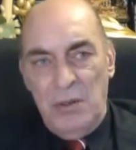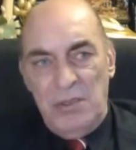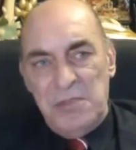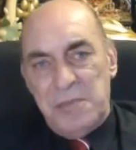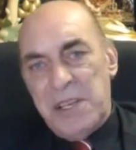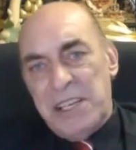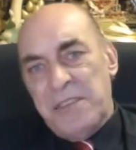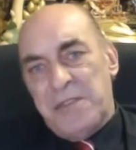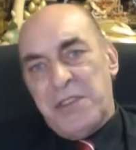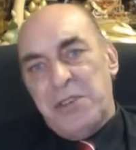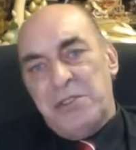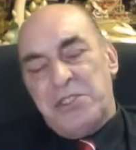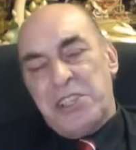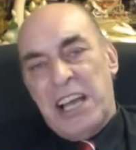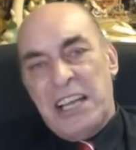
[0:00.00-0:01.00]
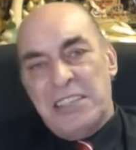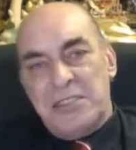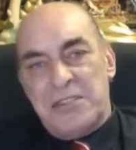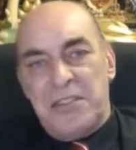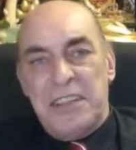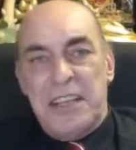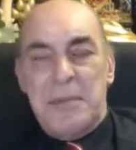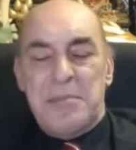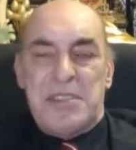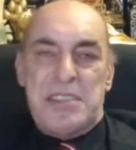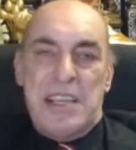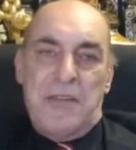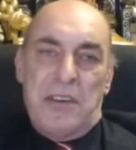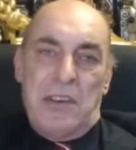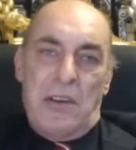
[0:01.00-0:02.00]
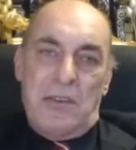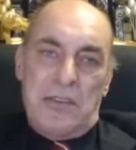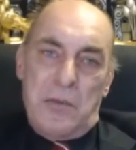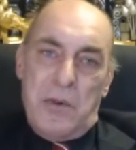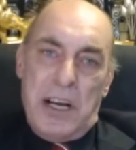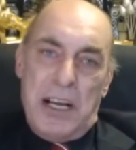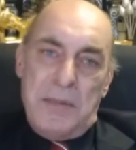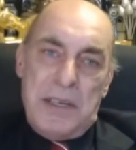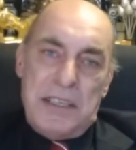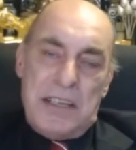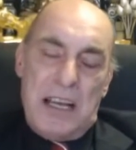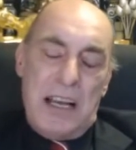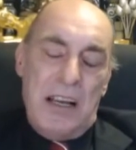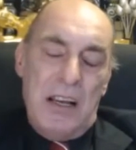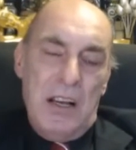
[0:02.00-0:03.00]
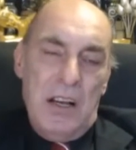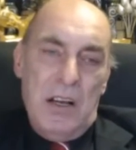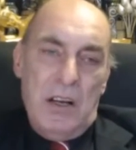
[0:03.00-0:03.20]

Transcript: Well, there's been a few changes to the M7 along the way, but